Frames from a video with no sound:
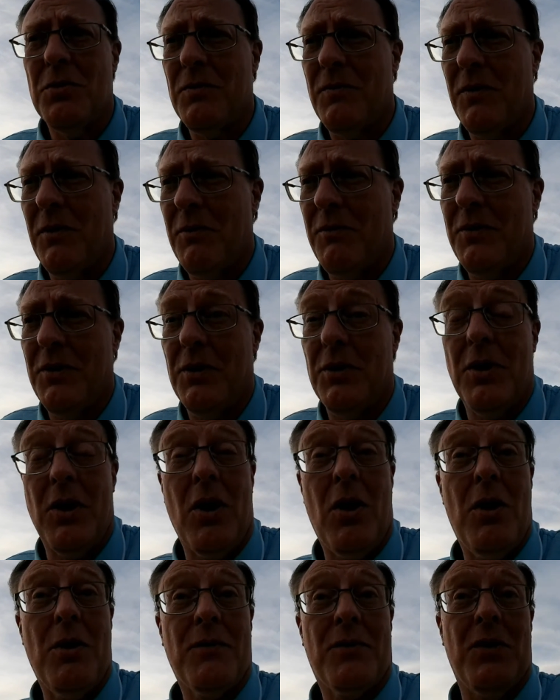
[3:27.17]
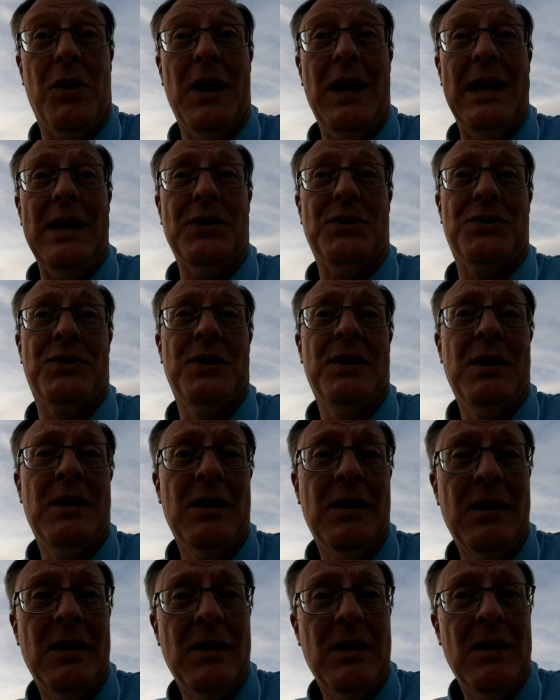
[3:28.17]
fulfill the law of Christ.
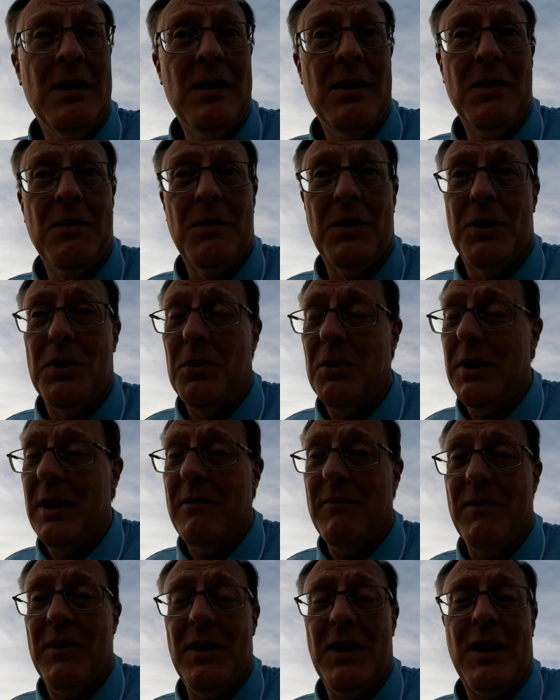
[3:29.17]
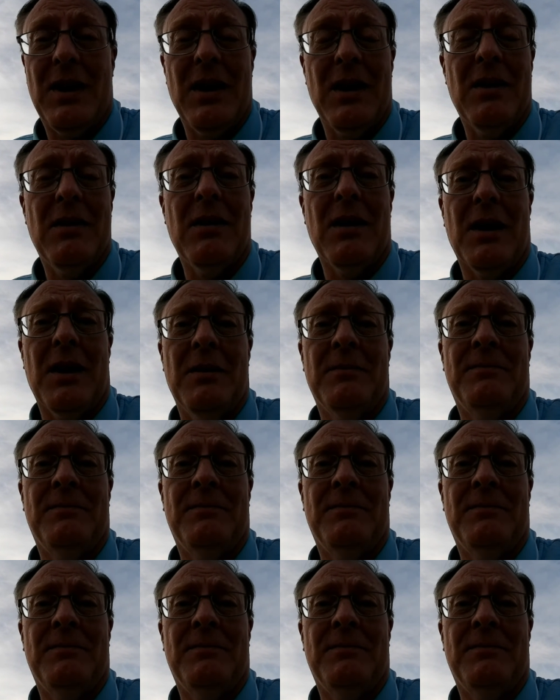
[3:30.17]
We're told that very clearly.